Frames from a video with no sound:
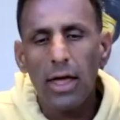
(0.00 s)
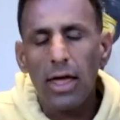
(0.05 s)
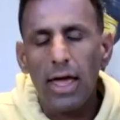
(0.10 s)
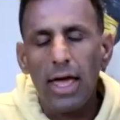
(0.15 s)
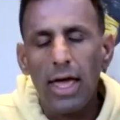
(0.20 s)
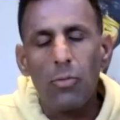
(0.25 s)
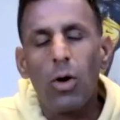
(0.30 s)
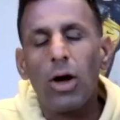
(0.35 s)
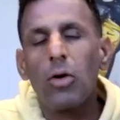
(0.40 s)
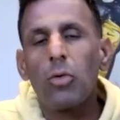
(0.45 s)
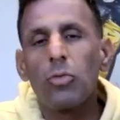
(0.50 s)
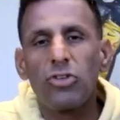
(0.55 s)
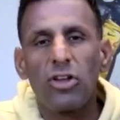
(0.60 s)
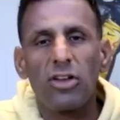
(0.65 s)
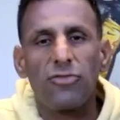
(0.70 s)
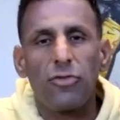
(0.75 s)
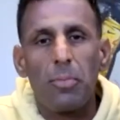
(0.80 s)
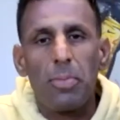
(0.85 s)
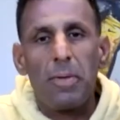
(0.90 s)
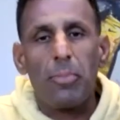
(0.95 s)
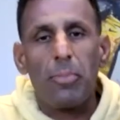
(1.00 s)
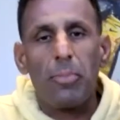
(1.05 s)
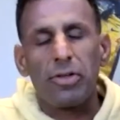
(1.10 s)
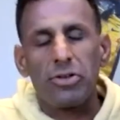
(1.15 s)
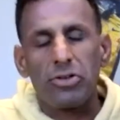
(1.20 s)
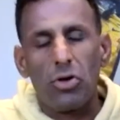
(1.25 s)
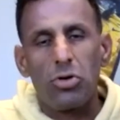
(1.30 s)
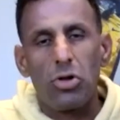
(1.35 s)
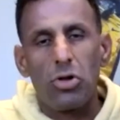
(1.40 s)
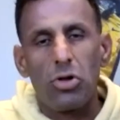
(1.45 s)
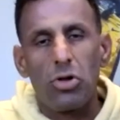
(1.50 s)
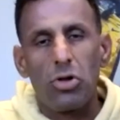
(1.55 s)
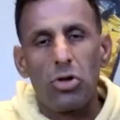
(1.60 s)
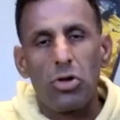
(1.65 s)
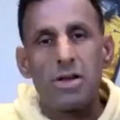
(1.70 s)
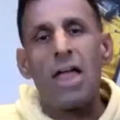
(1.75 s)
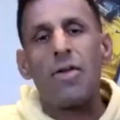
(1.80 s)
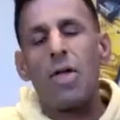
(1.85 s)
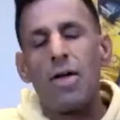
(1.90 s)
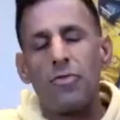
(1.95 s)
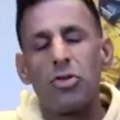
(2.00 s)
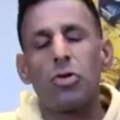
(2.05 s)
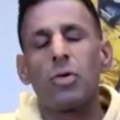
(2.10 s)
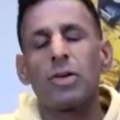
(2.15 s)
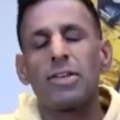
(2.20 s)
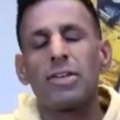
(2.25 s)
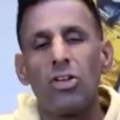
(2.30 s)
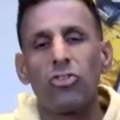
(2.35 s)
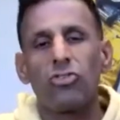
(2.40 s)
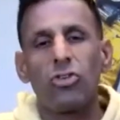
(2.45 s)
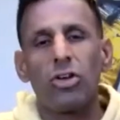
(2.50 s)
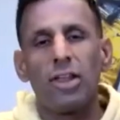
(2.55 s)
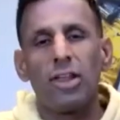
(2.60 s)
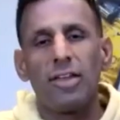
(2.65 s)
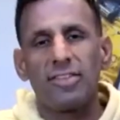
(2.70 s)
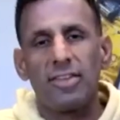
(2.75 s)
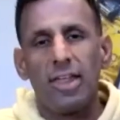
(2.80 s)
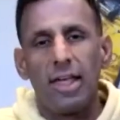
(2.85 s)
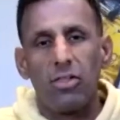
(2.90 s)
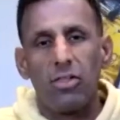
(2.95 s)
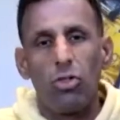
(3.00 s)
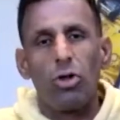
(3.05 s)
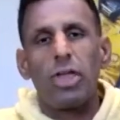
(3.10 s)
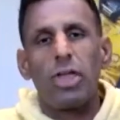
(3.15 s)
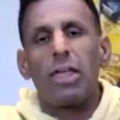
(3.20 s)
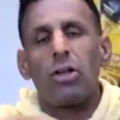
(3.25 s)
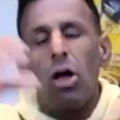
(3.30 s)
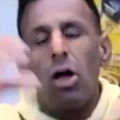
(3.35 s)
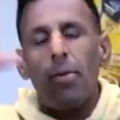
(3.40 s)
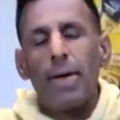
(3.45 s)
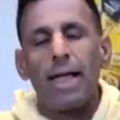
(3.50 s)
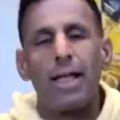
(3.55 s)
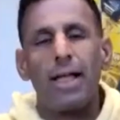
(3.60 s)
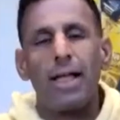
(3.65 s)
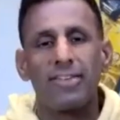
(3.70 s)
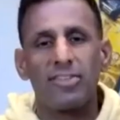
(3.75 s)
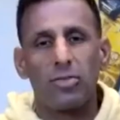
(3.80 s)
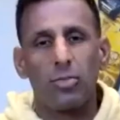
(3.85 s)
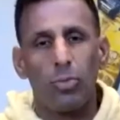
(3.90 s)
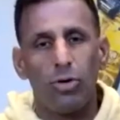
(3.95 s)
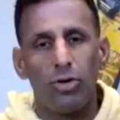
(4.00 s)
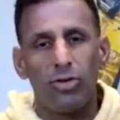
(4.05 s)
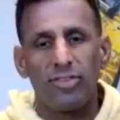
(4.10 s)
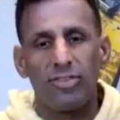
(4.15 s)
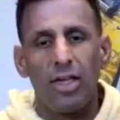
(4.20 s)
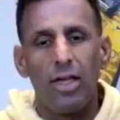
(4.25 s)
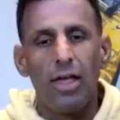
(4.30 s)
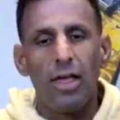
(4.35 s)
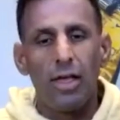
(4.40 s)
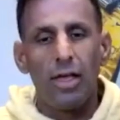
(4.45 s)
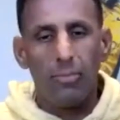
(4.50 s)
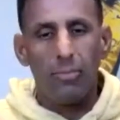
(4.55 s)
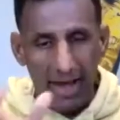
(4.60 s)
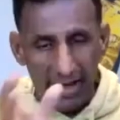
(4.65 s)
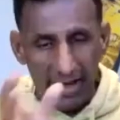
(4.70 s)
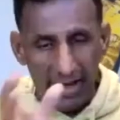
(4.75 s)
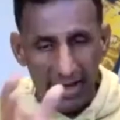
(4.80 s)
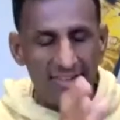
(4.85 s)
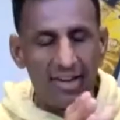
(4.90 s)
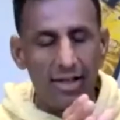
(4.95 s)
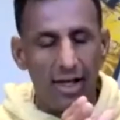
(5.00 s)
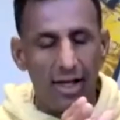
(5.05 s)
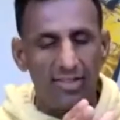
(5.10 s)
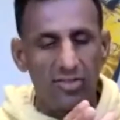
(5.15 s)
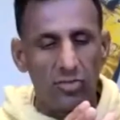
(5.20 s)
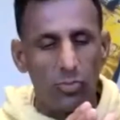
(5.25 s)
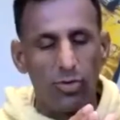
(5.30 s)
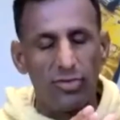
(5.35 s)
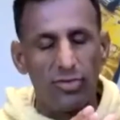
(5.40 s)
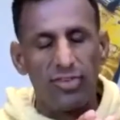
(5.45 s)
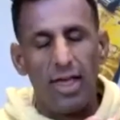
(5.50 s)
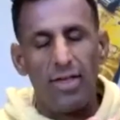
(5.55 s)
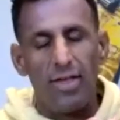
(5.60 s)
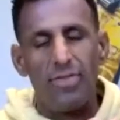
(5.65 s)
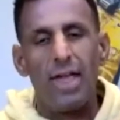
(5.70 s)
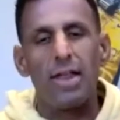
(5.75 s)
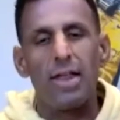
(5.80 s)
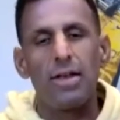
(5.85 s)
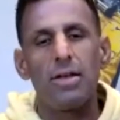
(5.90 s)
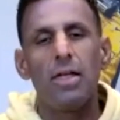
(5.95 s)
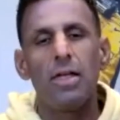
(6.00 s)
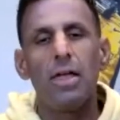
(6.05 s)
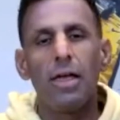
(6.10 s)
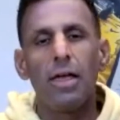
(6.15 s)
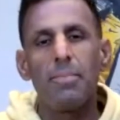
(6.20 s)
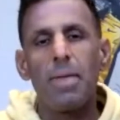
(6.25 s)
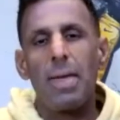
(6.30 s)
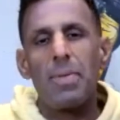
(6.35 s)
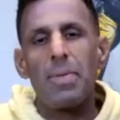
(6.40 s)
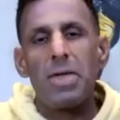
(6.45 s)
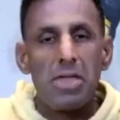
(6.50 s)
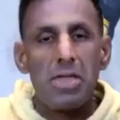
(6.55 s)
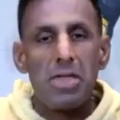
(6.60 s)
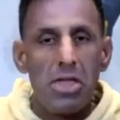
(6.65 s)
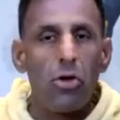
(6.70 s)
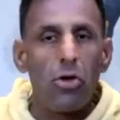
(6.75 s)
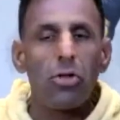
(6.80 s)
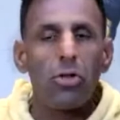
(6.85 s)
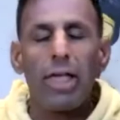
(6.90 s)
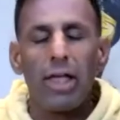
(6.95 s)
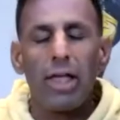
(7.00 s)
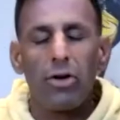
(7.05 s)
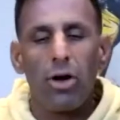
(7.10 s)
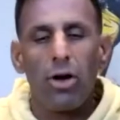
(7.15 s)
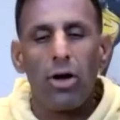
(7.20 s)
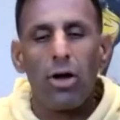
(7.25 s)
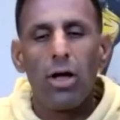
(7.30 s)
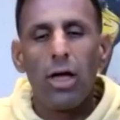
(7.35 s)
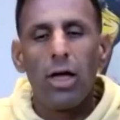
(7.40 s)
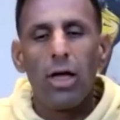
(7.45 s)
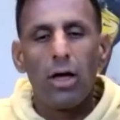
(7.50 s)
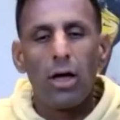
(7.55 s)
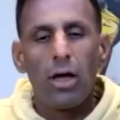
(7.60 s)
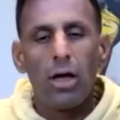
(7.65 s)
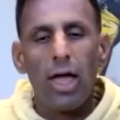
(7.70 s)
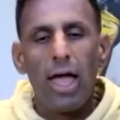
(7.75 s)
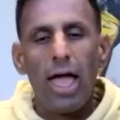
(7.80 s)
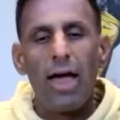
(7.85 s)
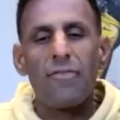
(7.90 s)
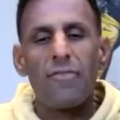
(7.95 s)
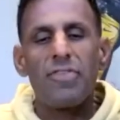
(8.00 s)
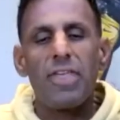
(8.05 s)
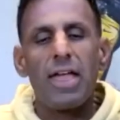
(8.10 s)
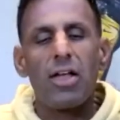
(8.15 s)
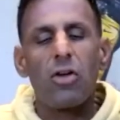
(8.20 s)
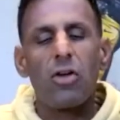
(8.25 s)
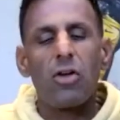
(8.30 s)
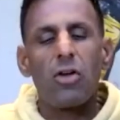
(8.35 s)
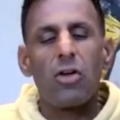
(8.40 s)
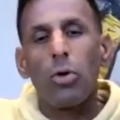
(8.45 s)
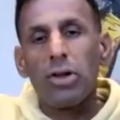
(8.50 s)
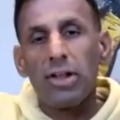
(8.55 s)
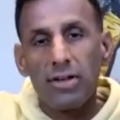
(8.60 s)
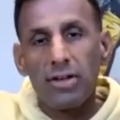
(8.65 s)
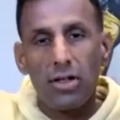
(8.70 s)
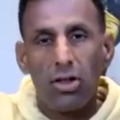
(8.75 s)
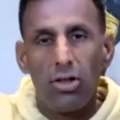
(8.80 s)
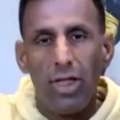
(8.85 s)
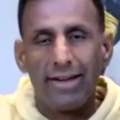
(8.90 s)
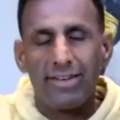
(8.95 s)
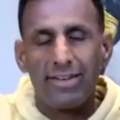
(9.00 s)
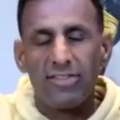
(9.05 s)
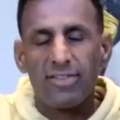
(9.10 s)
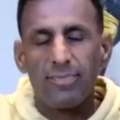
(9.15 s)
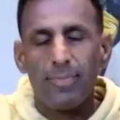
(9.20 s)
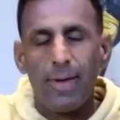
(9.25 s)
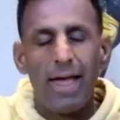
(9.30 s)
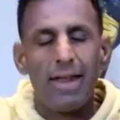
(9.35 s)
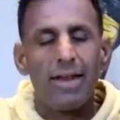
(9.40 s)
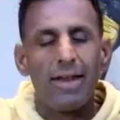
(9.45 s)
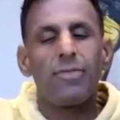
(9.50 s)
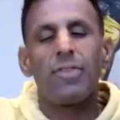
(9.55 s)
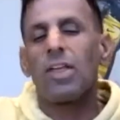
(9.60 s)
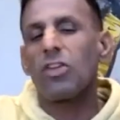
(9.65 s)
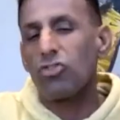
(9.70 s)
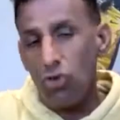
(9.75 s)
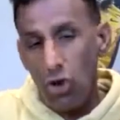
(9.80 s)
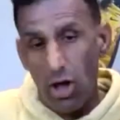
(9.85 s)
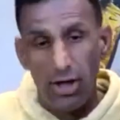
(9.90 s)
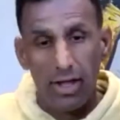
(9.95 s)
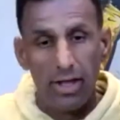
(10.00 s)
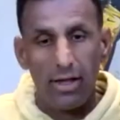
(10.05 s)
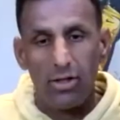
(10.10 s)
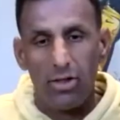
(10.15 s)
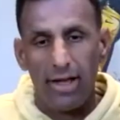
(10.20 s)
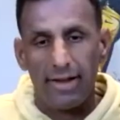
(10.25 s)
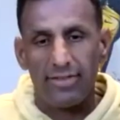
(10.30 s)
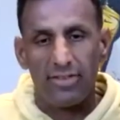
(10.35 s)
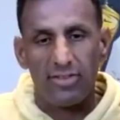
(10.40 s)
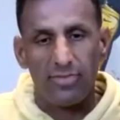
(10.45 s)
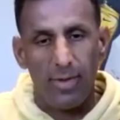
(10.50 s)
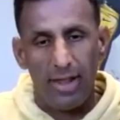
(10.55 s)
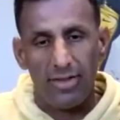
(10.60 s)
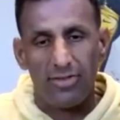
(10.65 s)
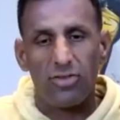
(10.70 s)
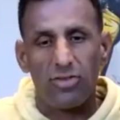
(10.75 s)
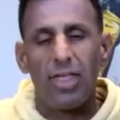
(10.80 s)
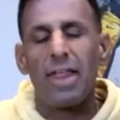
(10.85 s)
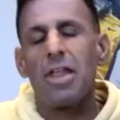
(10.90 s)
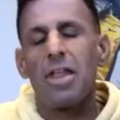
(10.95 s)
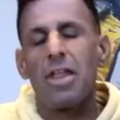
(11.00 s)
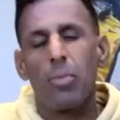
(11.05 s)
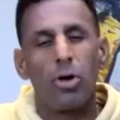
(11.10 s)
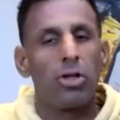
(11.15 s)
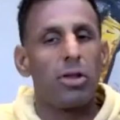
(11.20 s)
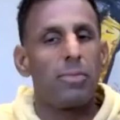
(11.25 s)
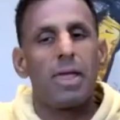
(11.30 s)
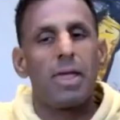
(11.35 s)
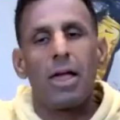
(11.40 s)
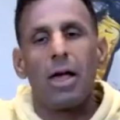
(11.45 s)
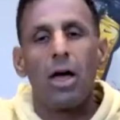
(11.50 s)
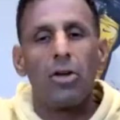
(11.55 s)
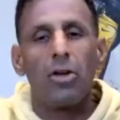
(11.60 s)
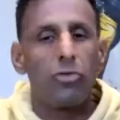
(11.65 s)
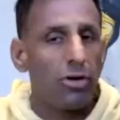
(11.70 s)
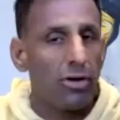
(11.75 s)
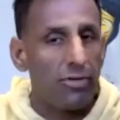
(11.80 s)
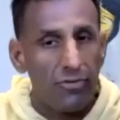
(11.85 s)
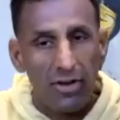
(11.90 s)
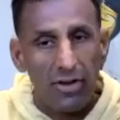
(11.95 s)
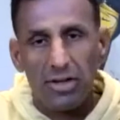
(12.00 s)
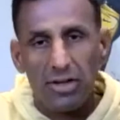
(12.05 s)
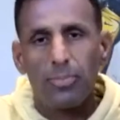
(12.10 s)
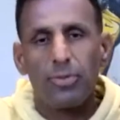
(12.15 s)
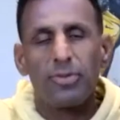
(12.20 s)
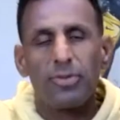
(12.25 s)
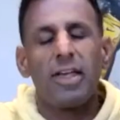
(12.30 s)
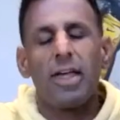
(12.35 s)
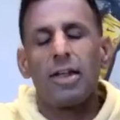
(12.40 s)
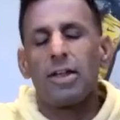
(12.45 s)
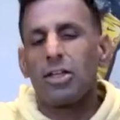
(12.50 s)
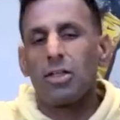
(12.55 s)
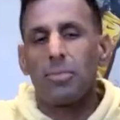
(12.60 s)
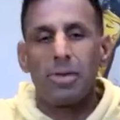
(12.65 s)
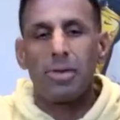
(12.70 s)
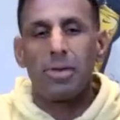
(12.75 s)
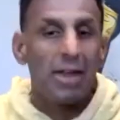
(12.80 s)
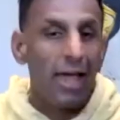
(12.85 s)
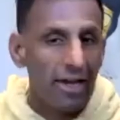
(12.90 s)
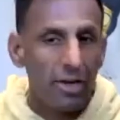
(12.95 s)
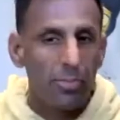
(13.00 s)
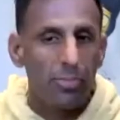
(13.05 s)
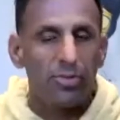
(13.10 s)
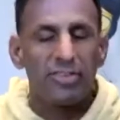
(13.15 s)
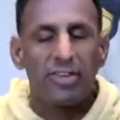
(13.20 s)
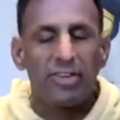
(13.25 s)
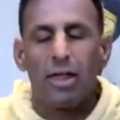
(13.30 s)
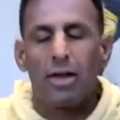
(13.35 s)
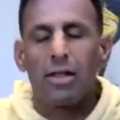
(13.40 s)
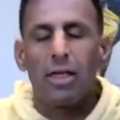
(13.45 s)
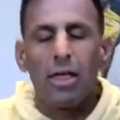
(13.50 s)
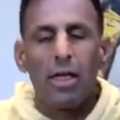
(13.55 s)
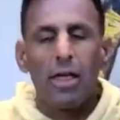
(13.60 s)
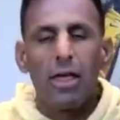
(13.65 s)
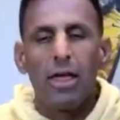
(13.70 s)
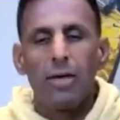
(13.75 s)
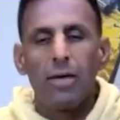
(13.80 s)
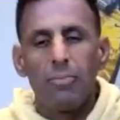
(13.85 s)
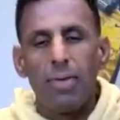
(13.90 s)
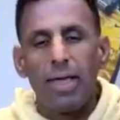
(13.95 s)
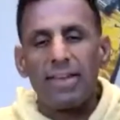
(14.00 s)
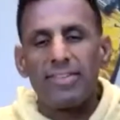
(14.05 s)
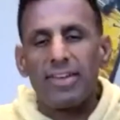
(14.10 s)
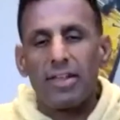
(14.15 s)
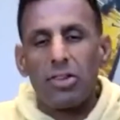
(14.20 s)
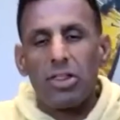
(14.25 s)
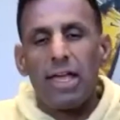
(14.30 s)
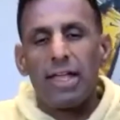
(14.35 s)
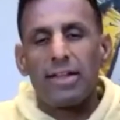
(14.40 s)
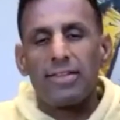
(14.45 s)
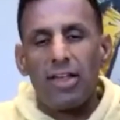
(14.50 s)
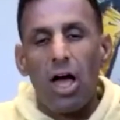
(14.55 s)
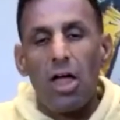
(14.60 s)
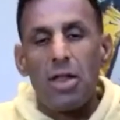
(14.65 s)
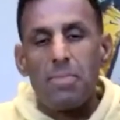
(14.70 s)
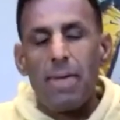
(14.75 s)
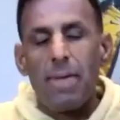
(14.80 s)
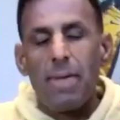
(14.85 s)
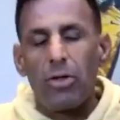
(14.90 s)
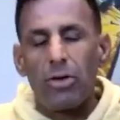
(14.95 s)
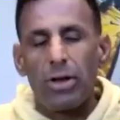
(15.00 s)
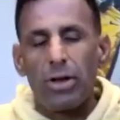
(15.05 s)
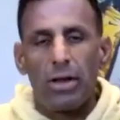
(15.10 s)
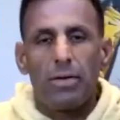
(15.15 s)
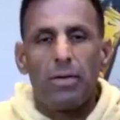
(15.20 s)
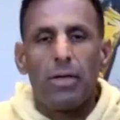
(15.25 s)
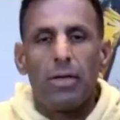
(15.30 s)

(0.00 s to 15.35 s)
And what just for people that don't know, net revenue retention is like looking at all my customers, my existing customers, and then maybe a year later, have they grown in collective spend? Have they shrunk in collective spend? So that number could be 150%, it could be 90%. Basically, it's unbounded.